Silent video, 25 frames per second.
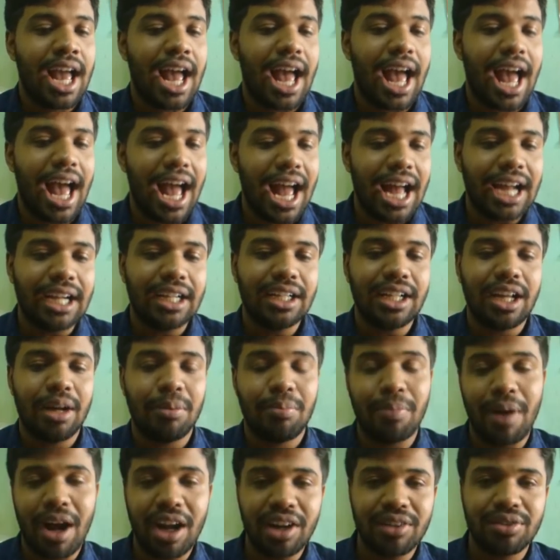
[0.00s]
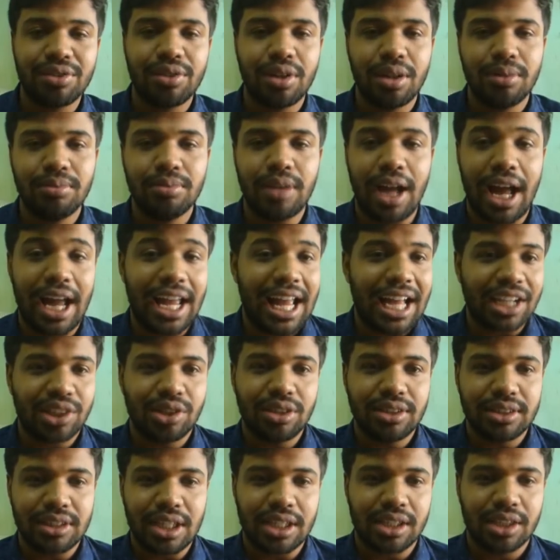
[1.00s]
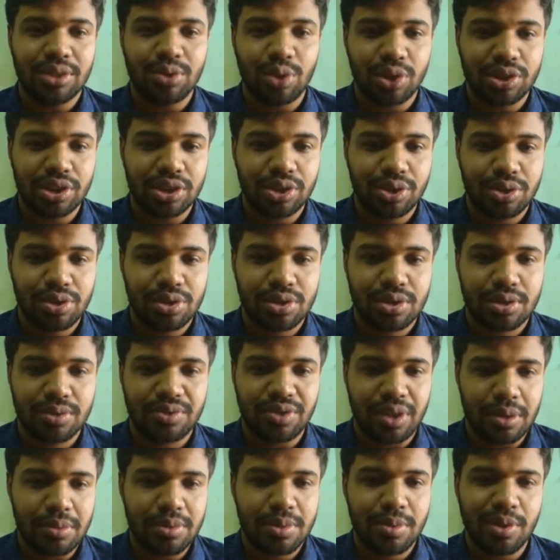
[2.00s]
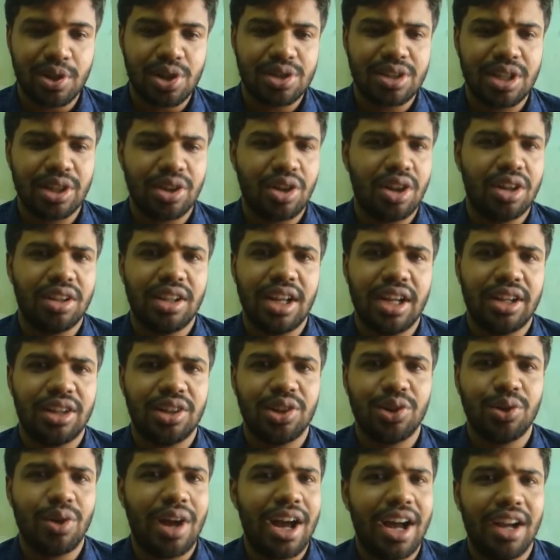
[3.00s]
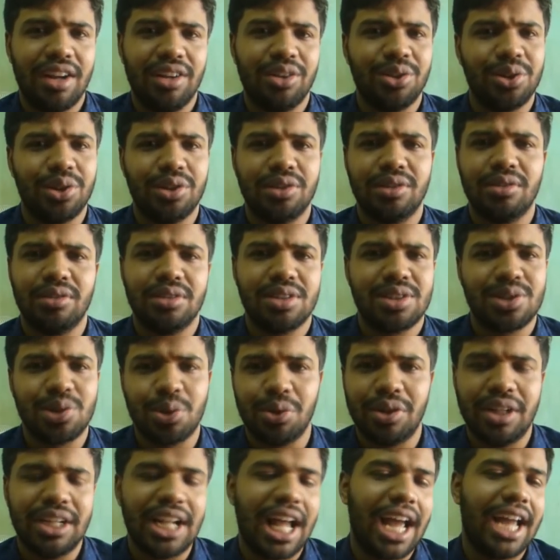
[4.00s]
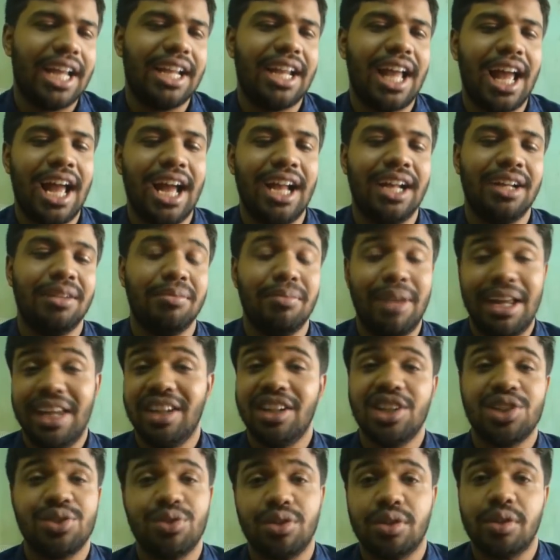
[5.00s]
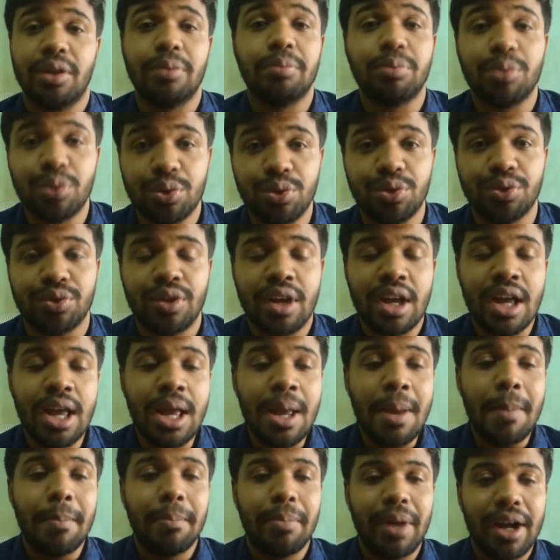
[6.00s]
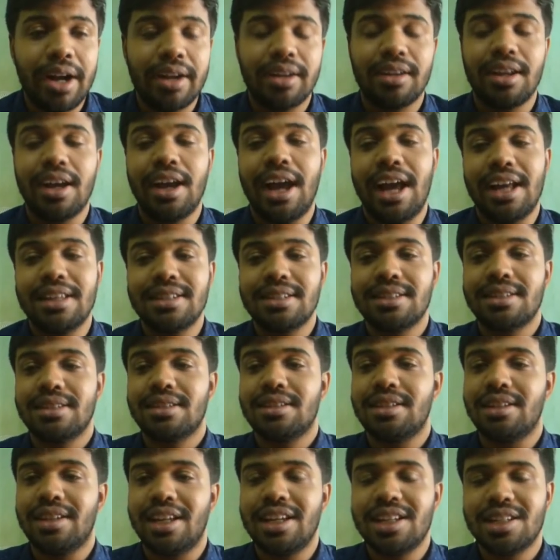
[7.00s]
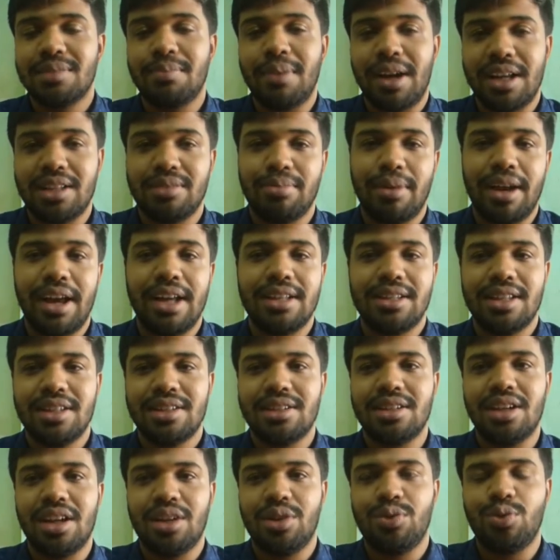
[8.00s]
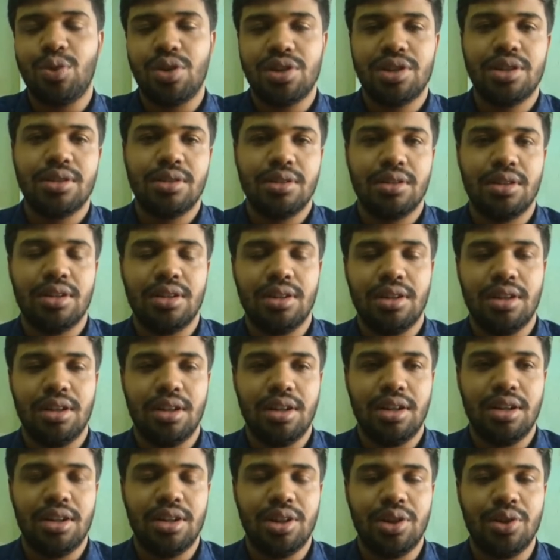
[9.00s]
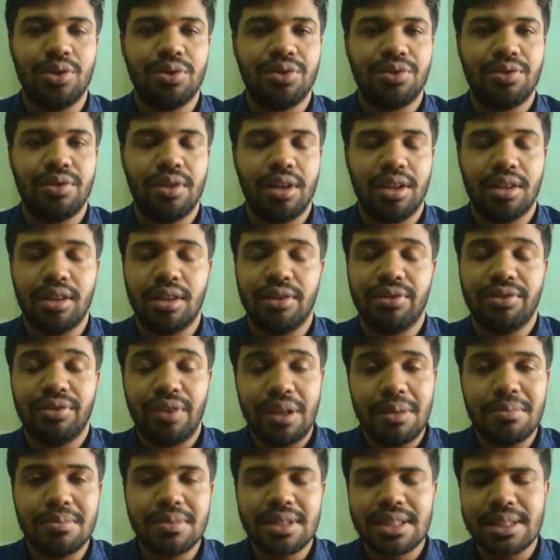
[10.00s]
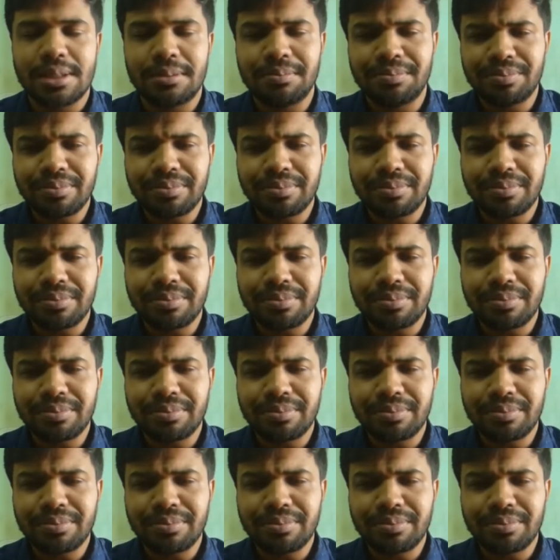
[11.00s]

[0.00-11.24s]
And apart from, I actually started watching those films because I thought that you had a good storyline and my English will improve. But as the days passed by, as I started watching the films,